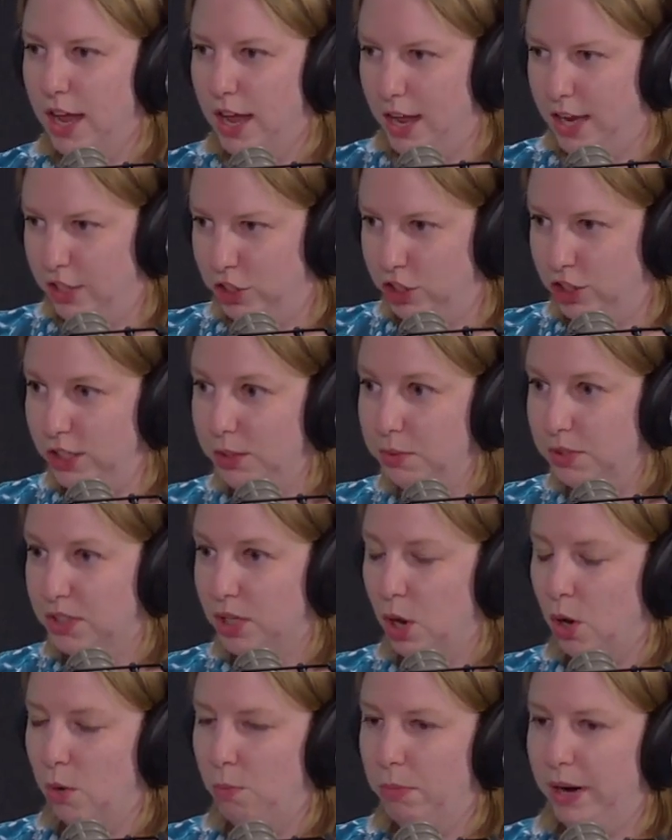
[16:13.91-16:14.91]
and she was
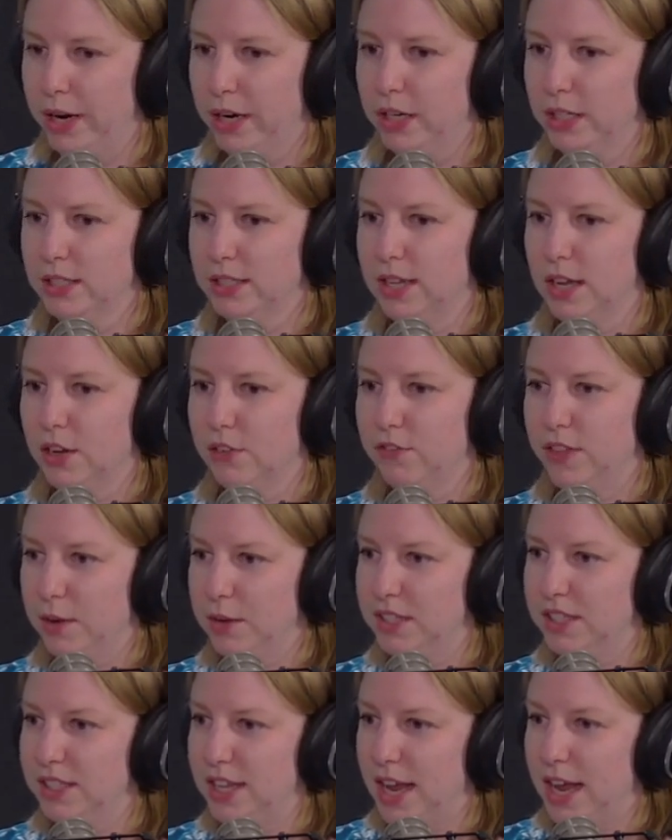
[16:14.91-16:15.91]
home by herself, they
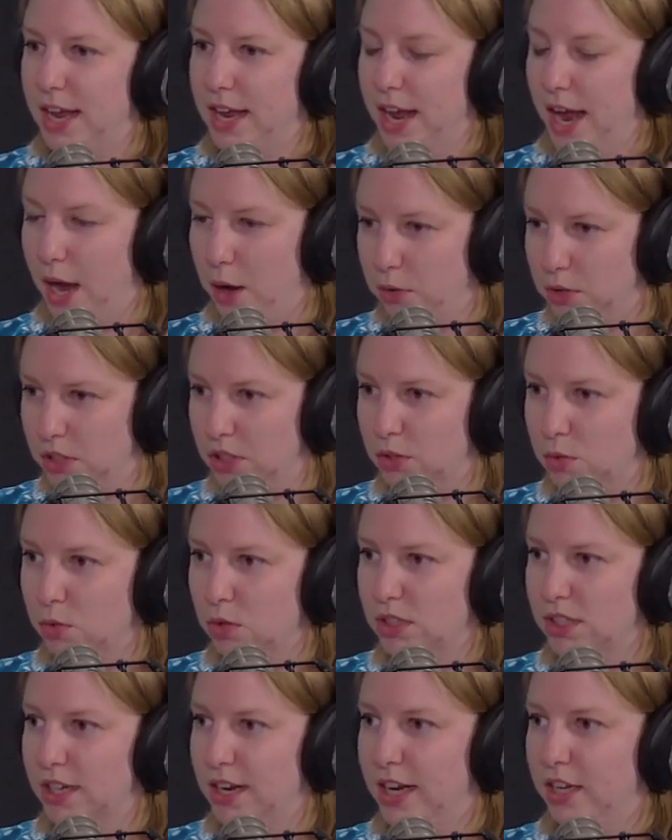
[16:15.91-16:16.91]
would say, How was
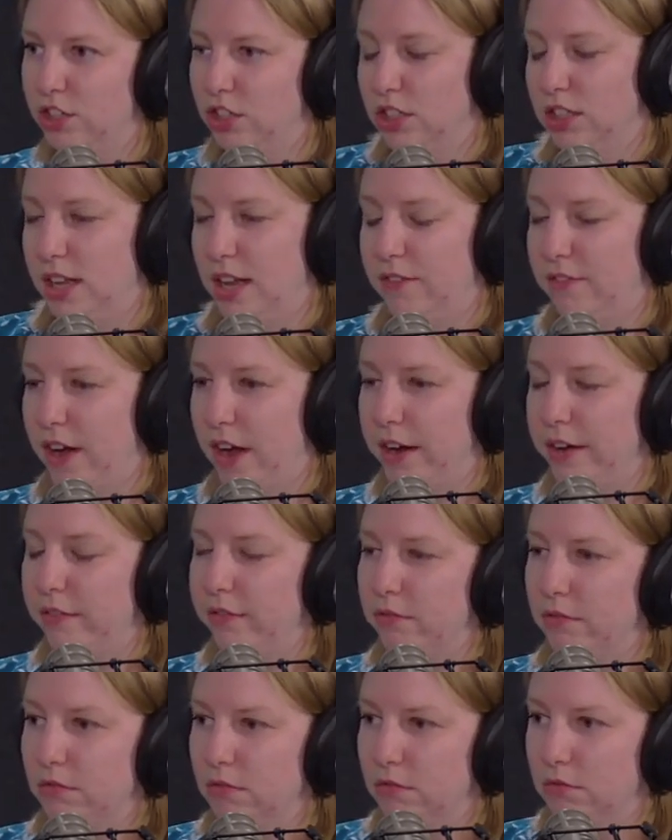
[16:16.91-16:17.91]
school today? And she'd say,
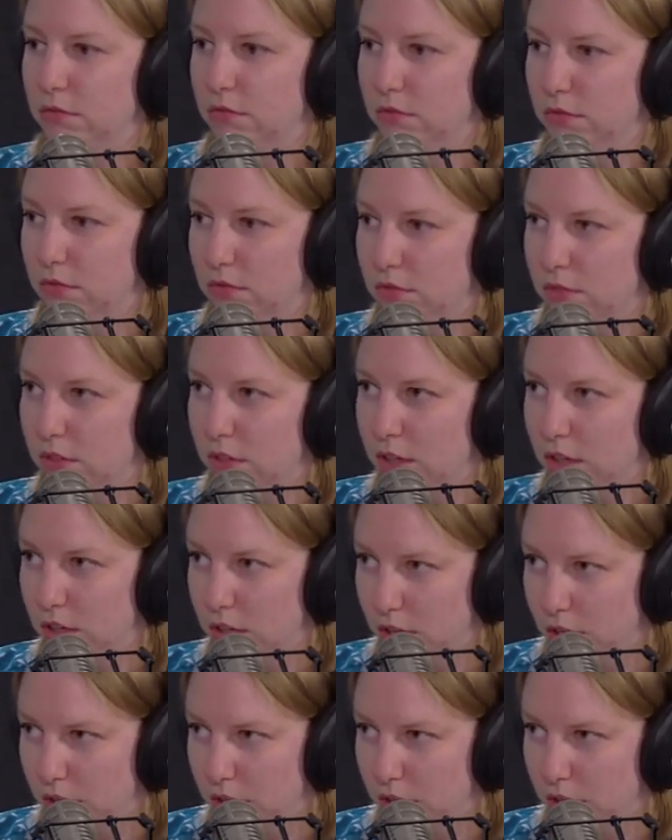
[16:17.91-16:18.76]
Fine. Yeah.